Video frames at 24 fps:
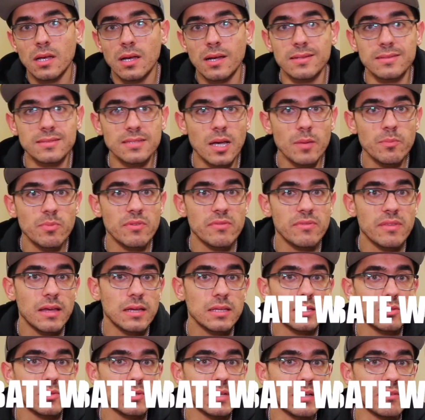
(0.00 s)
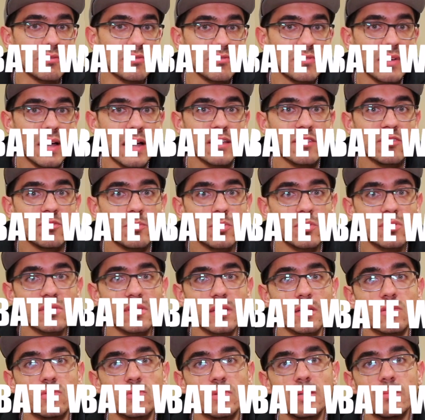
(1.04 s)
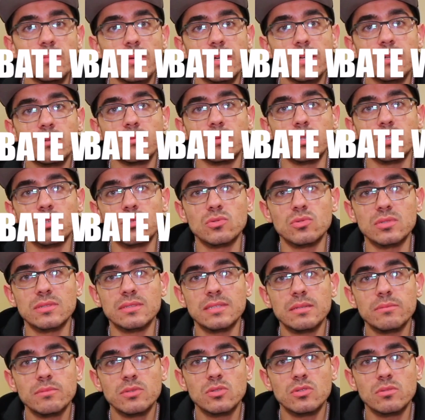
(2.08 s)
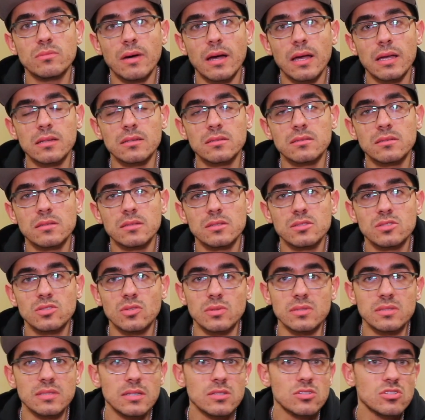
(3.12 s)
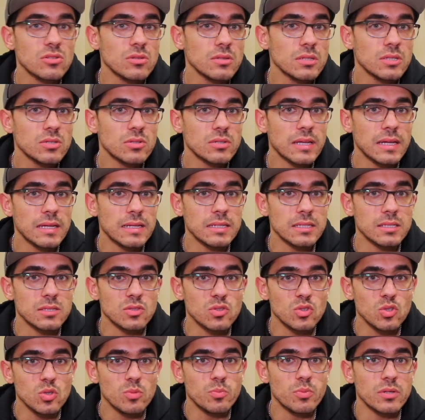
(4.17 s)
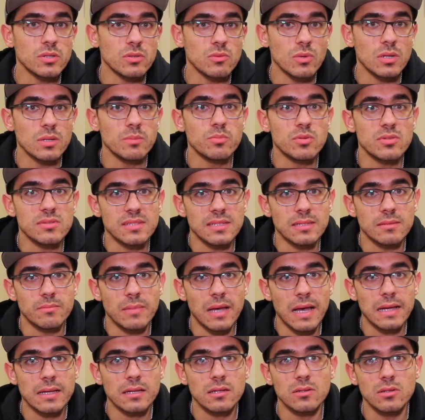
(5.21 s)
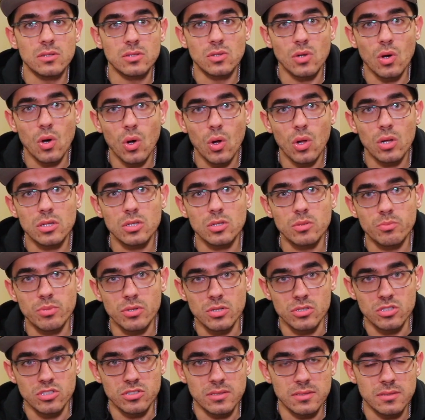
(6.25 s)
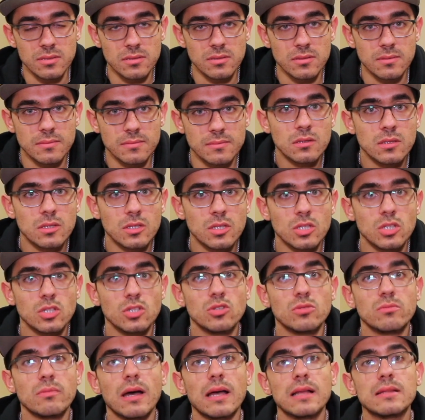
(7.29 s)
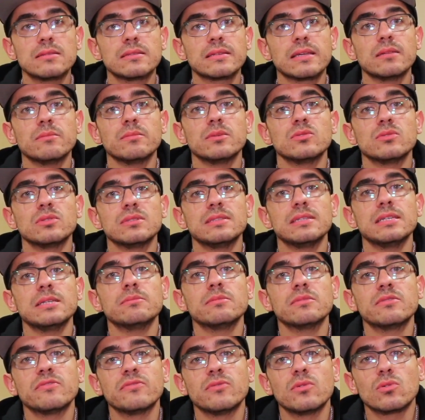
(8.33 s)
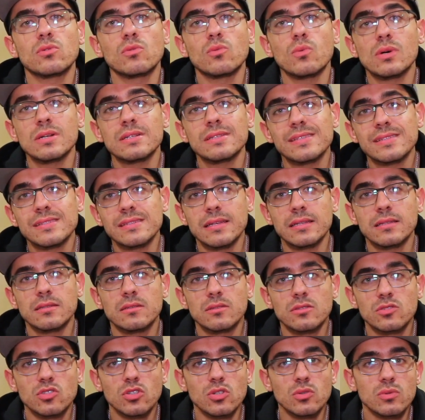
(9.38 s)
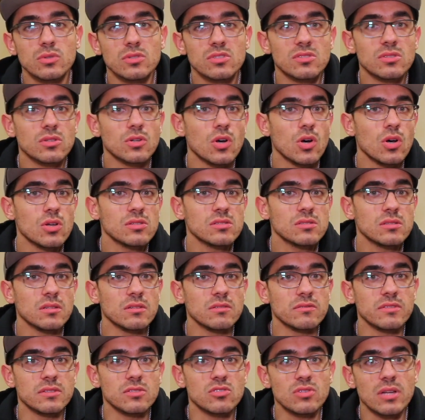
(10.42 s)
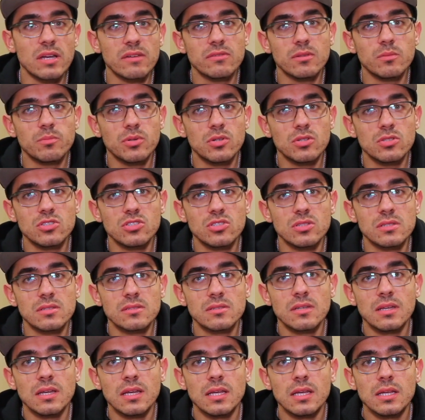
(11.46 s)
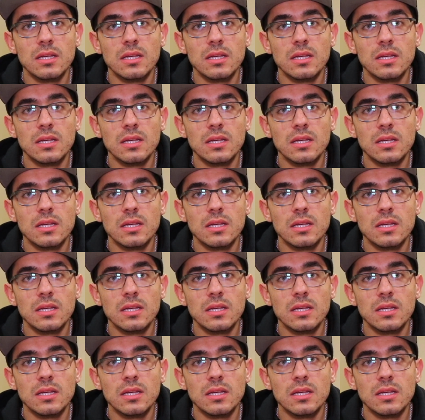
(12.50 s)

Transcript: On top of that, you get 5% rebate when you redeem your miles, so essentially you're getting 2.1% back on all your purchases. Your miles can be redeemed for 1 cent towards the cost of a travel purchase.